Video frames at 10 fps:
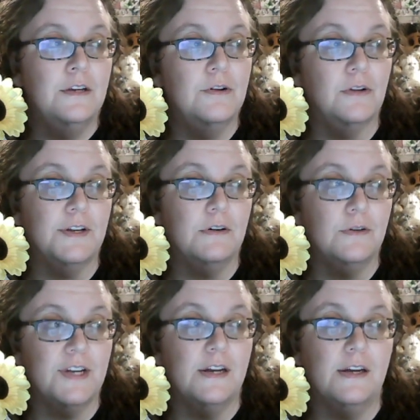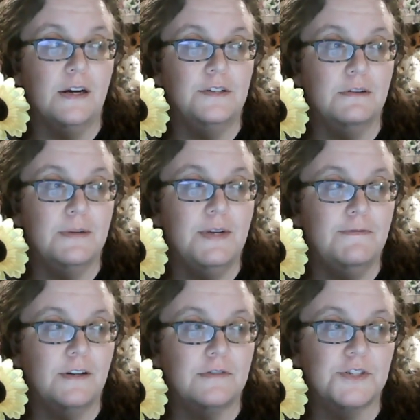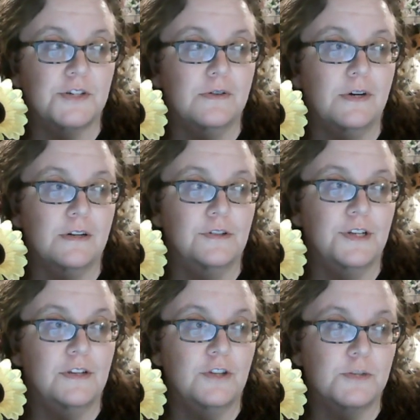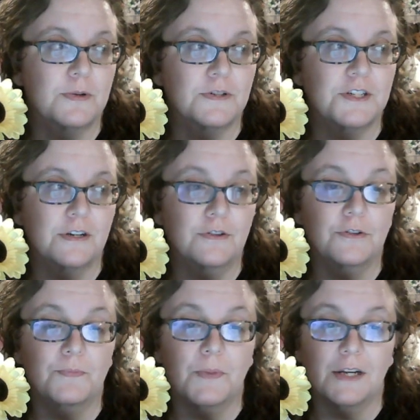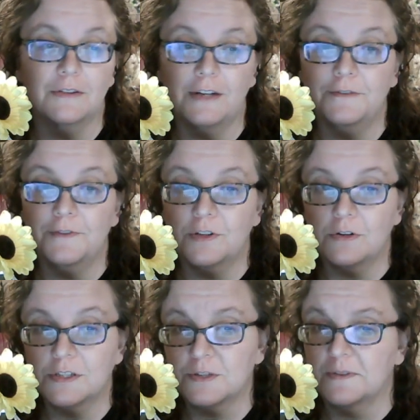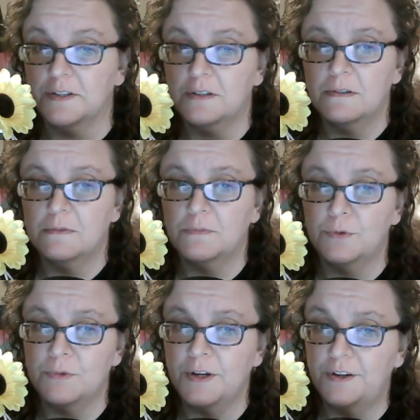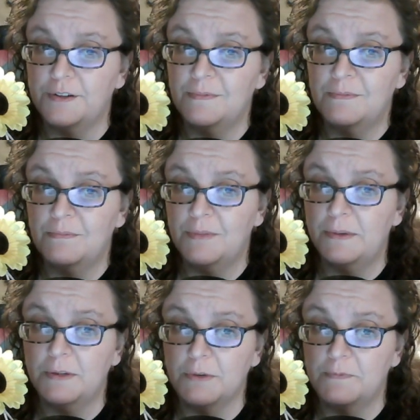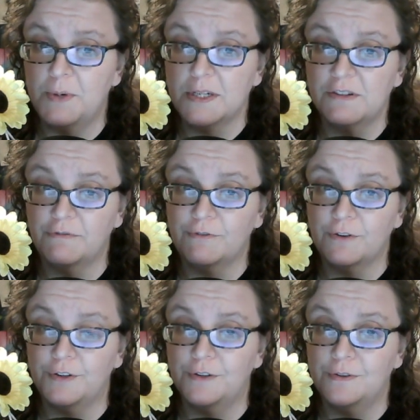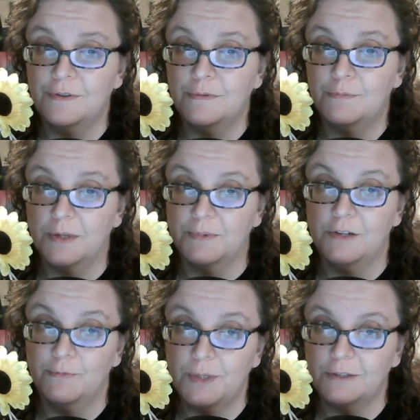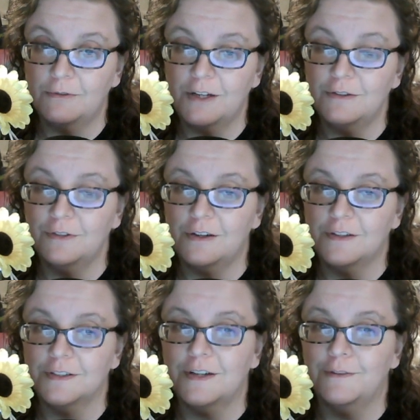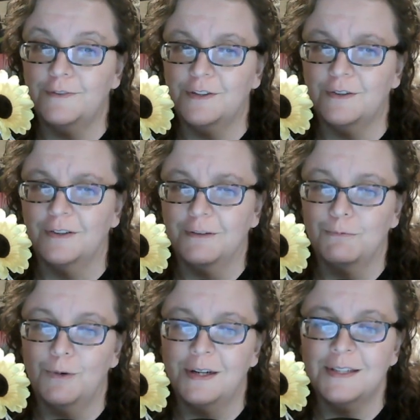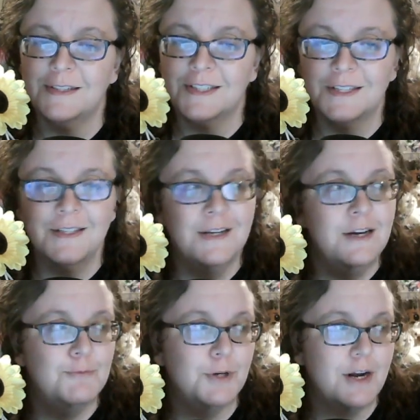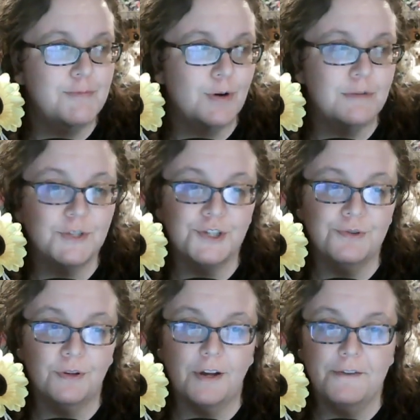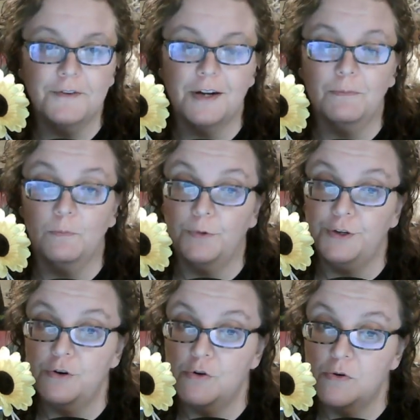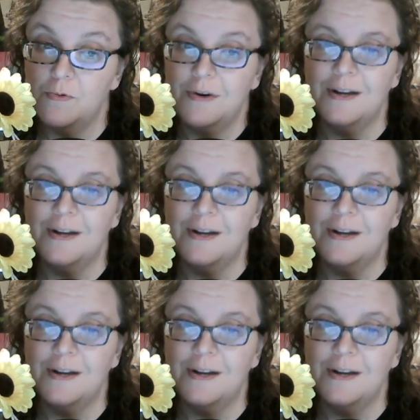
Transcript: you're like, okay, I know I made vows, so I'm going to get this person out of my life. And the gods are like, well, wait, maybe we picked them for you. Maybe you've been alone long enough and you're like, what? But I promised you a lifetime. We know.